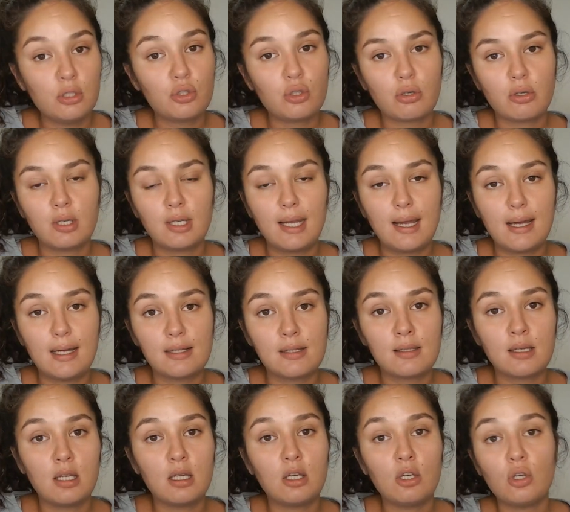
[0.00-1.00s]
truly
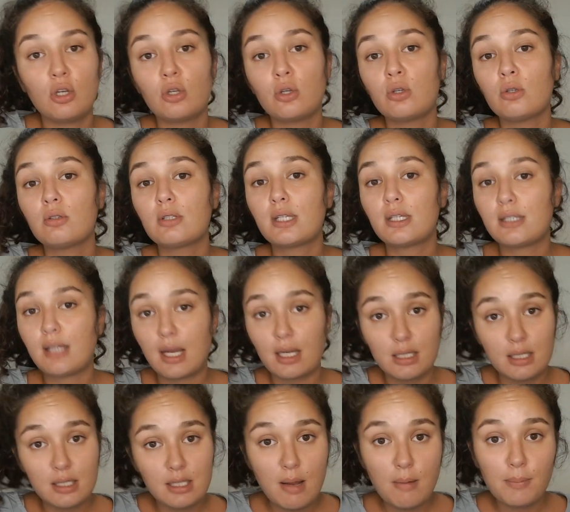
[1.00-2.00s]
asking you to take a
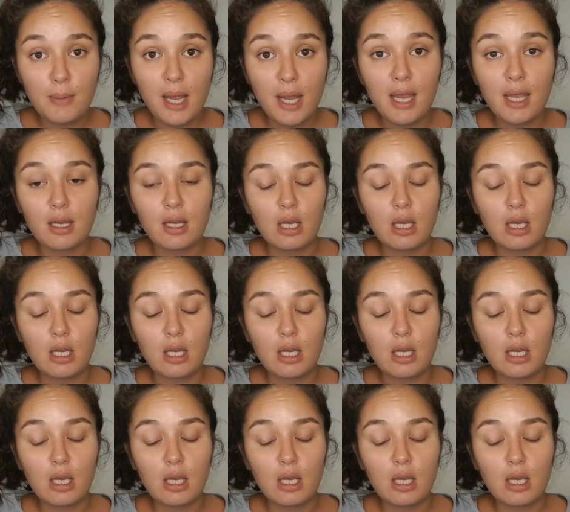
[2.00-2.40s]
step back